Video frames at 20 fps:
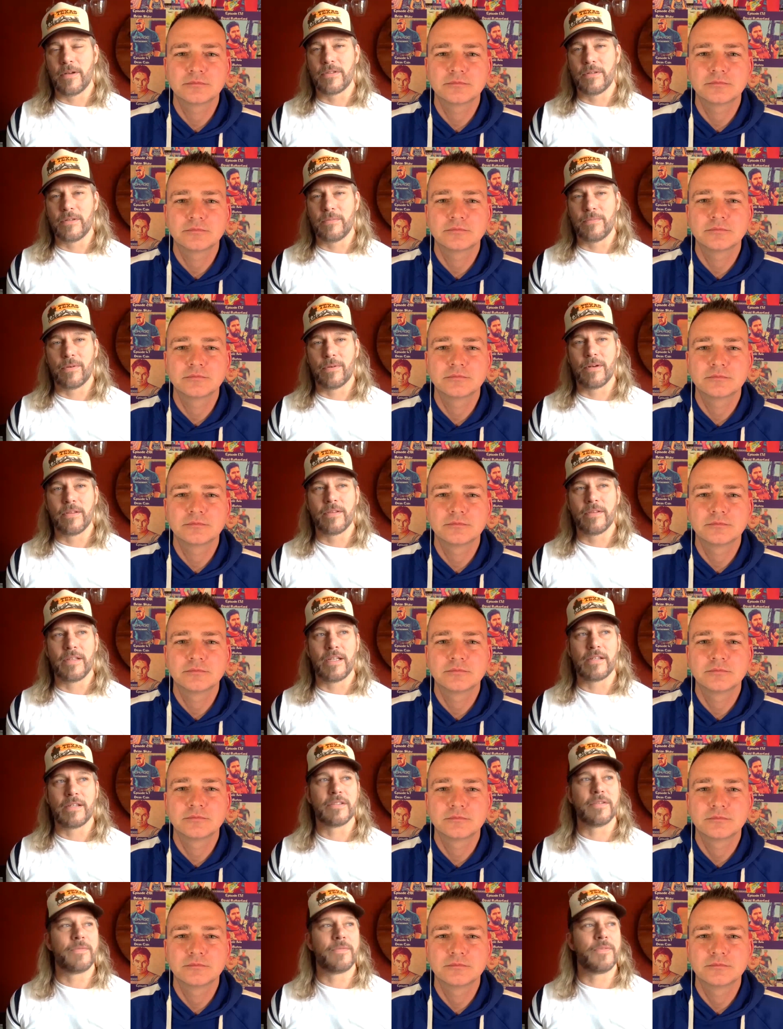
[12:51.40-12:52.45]
Speaker 1: important thing.
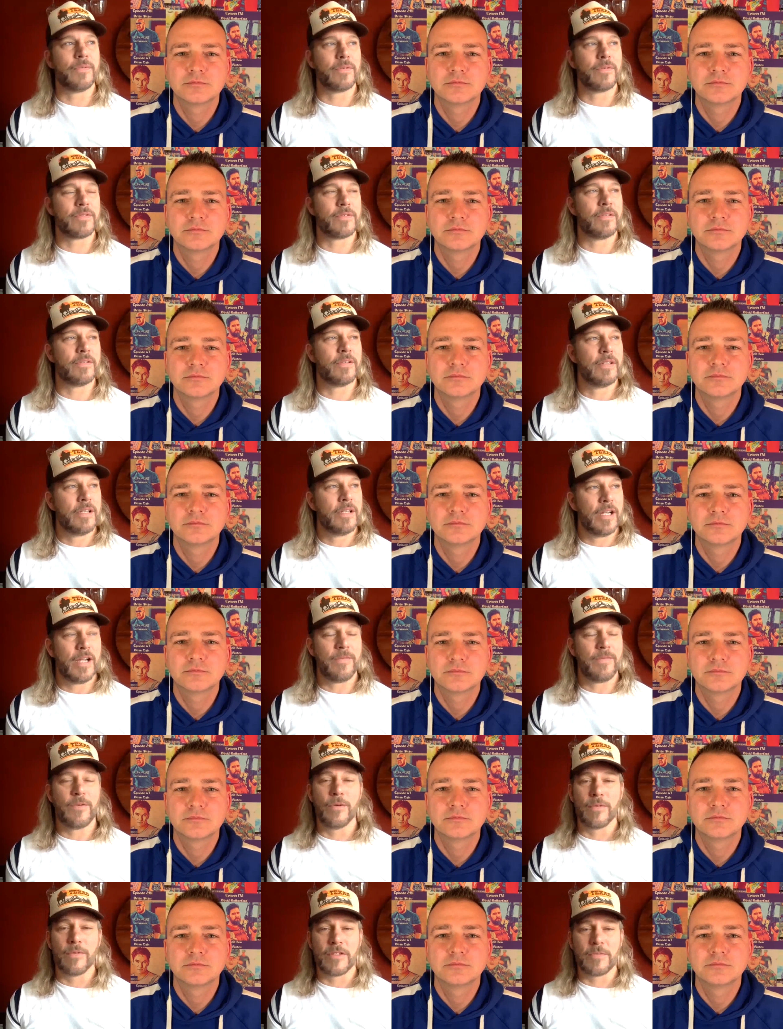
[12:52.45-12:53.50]
Because if you res- if
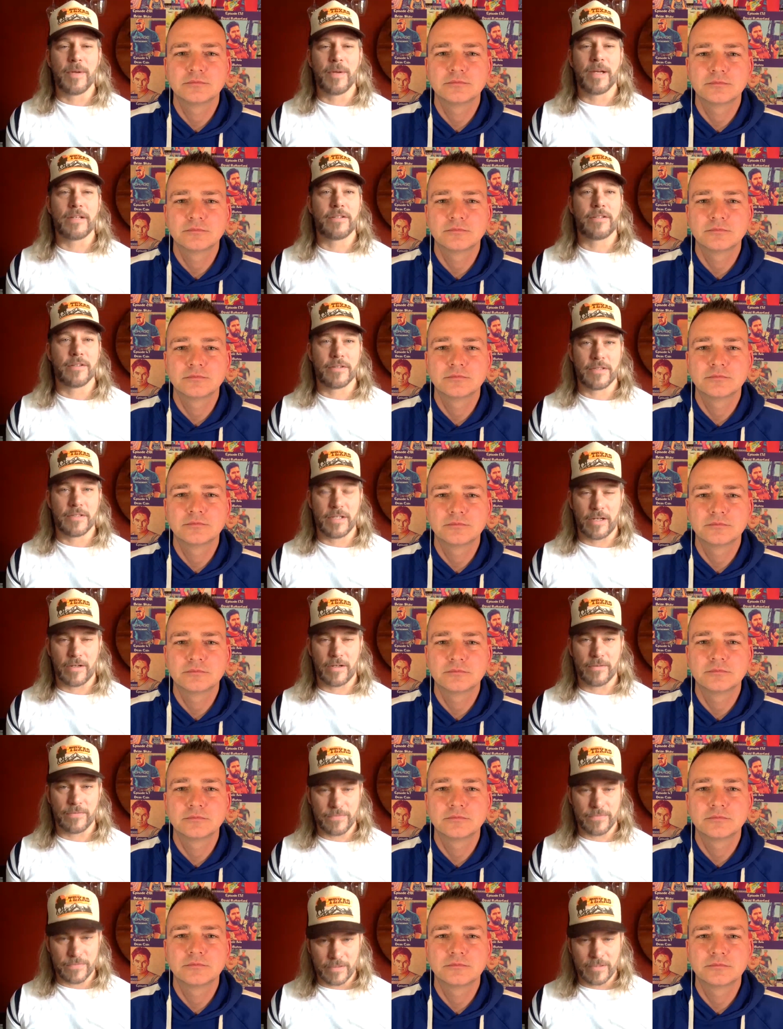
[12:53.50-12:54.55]
you respect
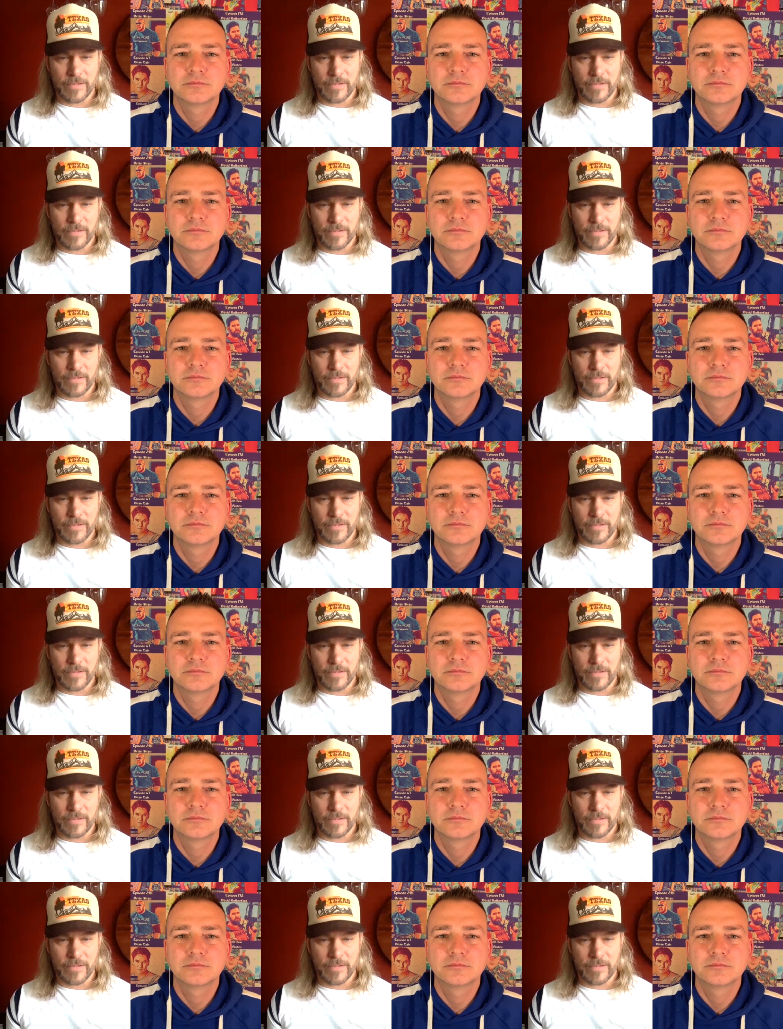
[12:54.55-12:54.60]
yourself